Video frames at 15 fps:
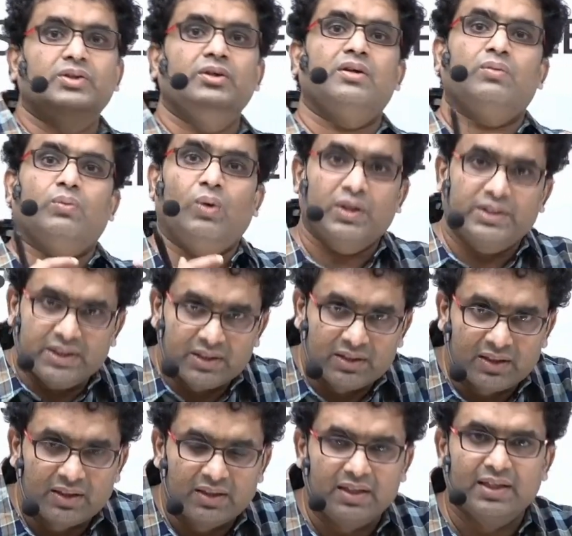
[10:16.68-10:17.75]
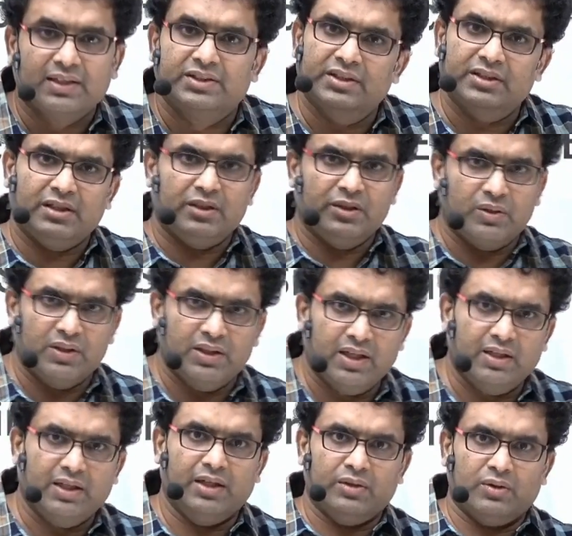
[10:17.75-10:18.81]
watching the lecture and you're done
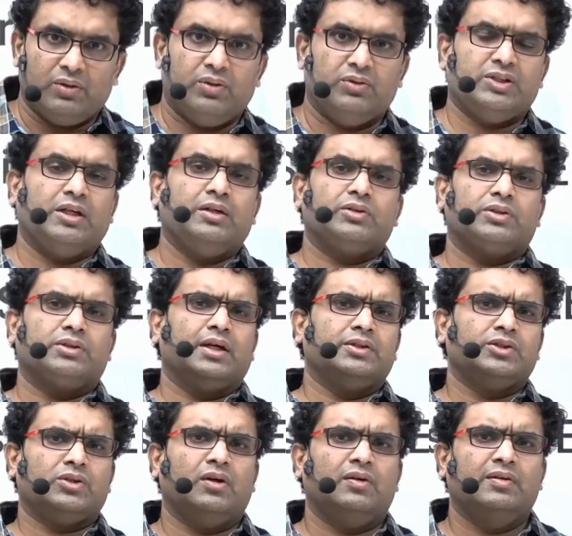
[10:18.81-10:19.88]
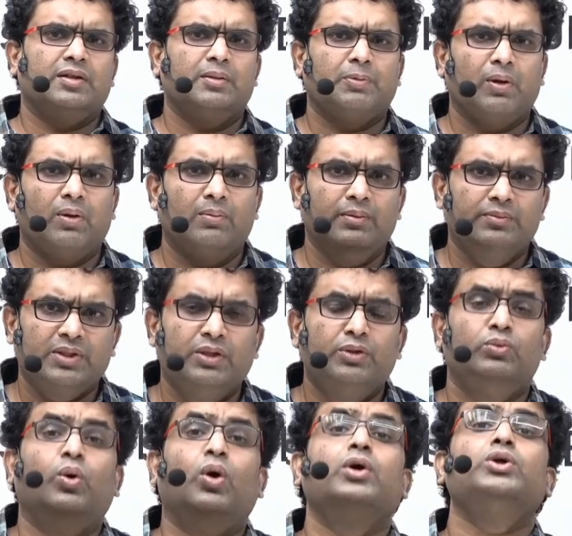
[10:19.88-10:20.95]
and you're done solving the problems and you
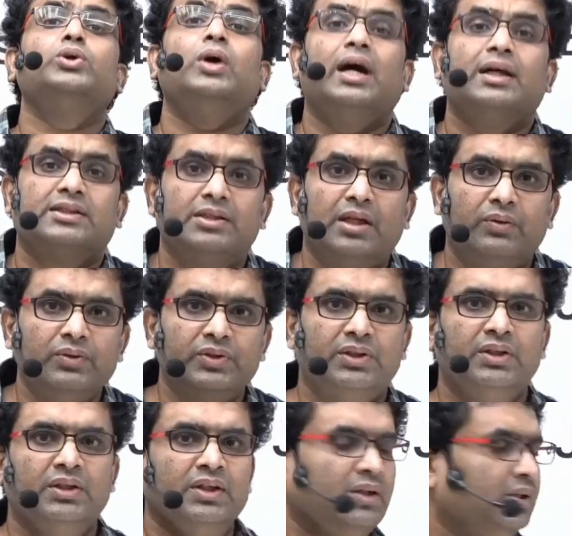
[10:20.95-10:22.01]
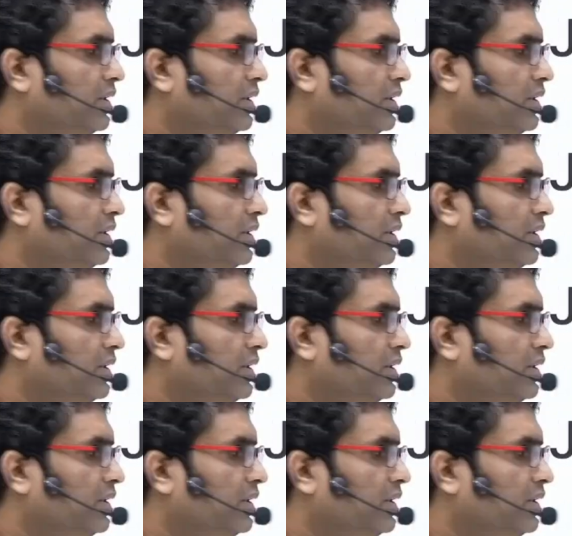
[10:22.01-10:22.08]
want to ask doubts, then